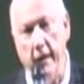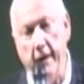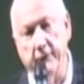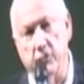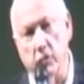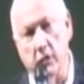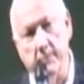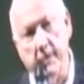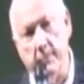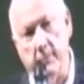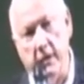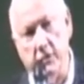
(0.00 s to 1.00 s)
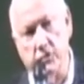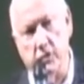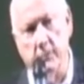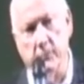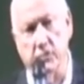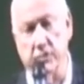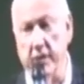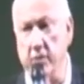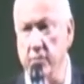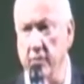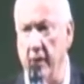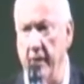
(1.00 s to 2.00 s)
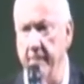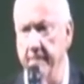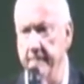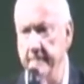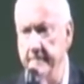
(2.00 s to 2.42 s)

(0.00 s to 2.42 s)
And I've certainly made my share of mistakes in life.